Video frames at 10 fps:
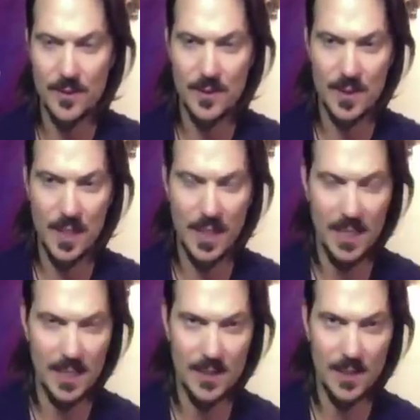
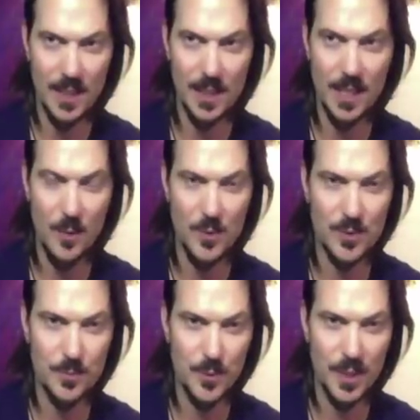kite and
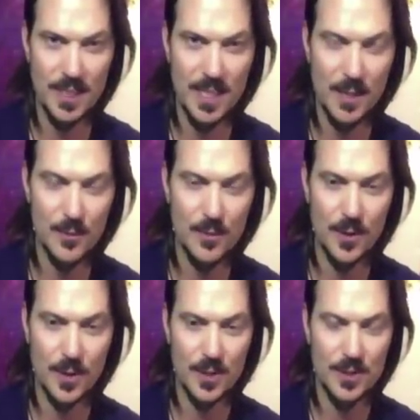helps bring it down for
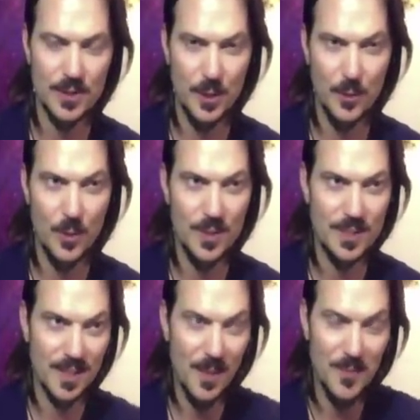her, because once
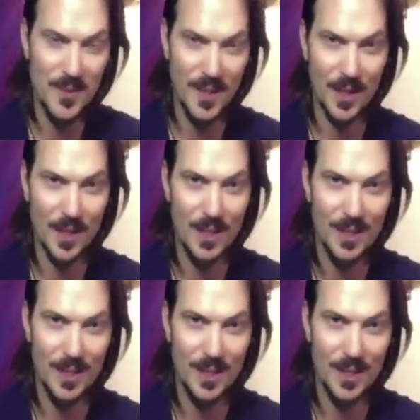it's up there,